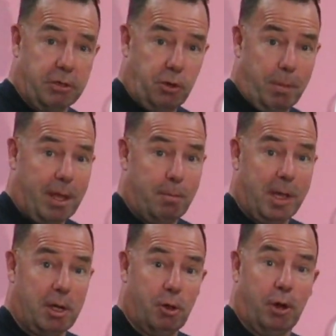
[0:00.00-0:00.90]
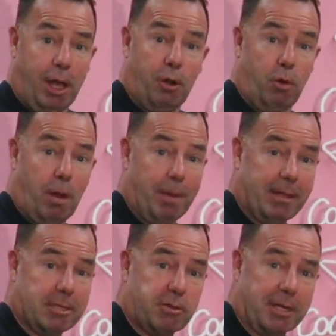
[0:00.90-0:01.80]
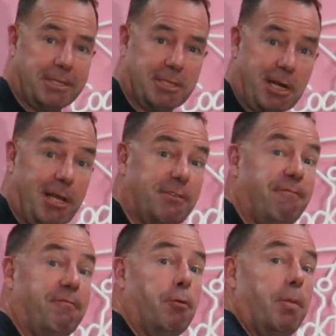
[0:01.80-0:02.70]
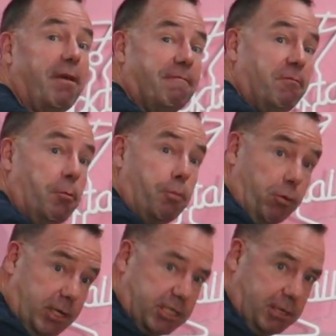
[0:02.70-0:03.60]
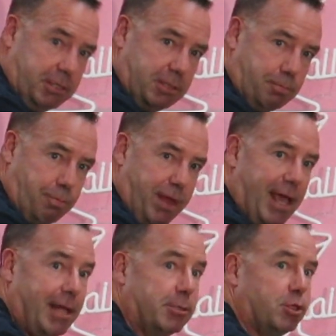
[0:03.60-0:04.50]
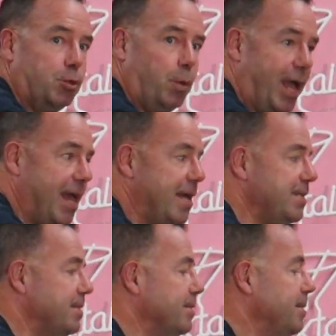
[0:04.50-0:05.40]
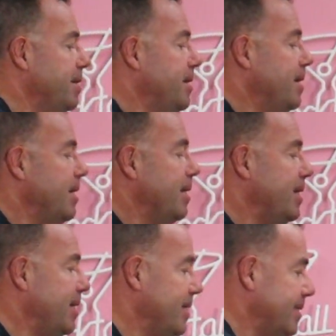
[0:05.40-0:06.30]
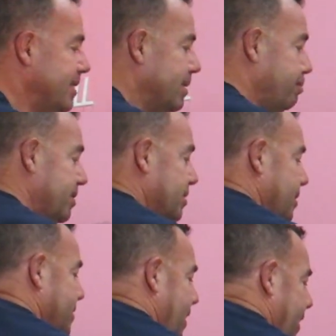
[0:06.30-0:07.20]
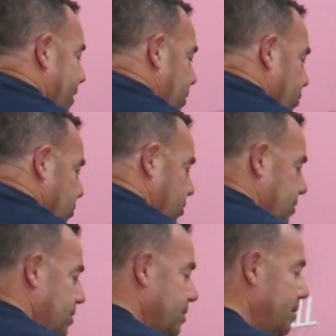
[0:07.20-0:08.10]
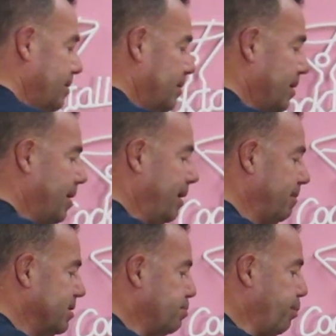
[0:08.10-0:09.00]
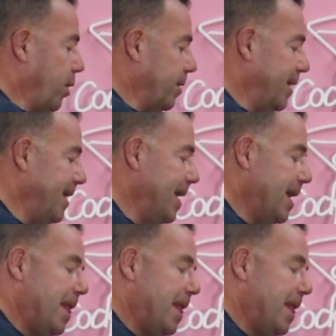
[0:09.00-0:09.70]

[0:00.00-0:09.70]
that you may or may not know about the Traxxas Slash 4x4 Brushless BL2S is, besides that gorgeous clipless body,